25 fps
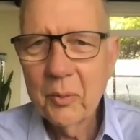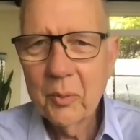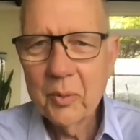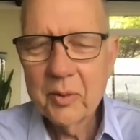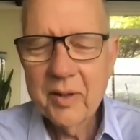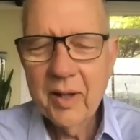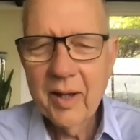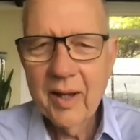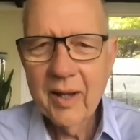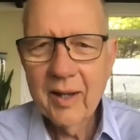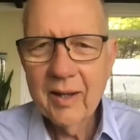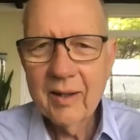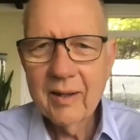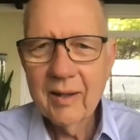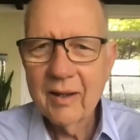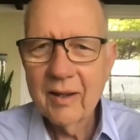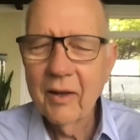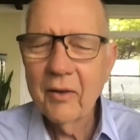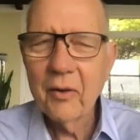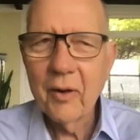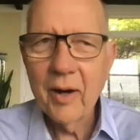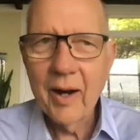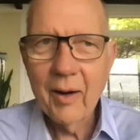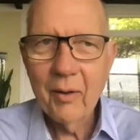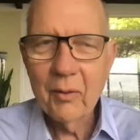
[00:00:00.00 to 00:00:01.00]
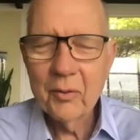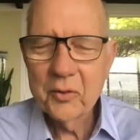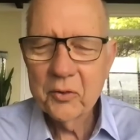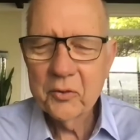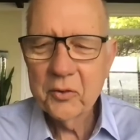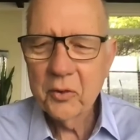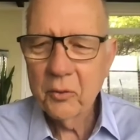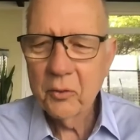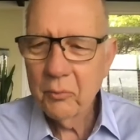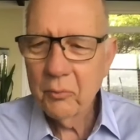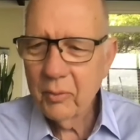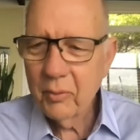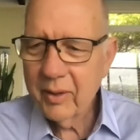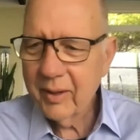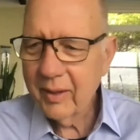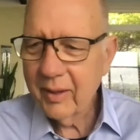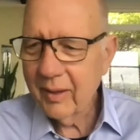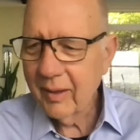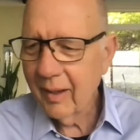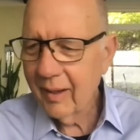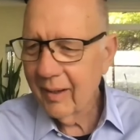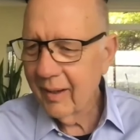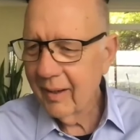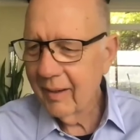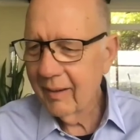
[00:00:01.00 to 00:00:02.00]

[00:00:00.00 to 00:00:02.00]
would take another hour just to read